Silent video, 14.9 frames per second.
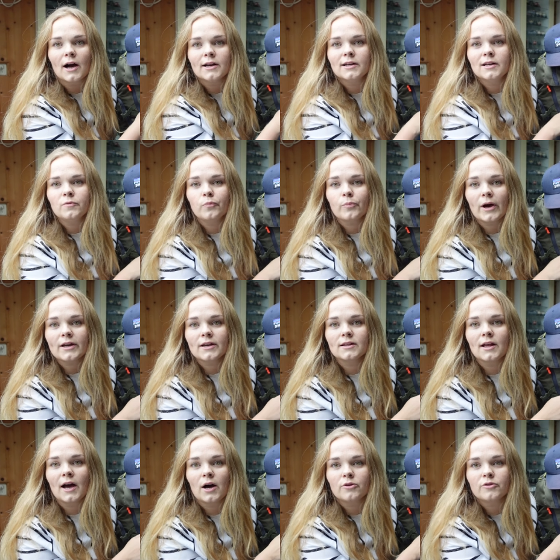I didn't pack it
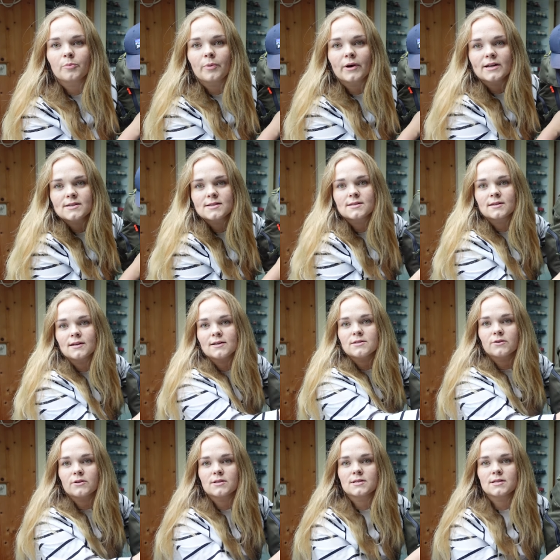now the best. As
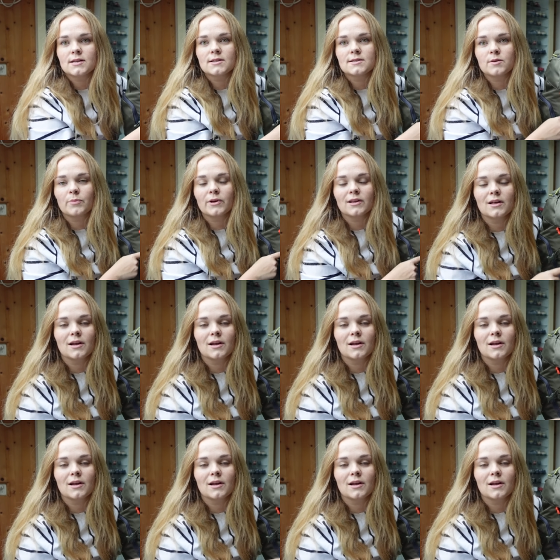you can see, it's a bit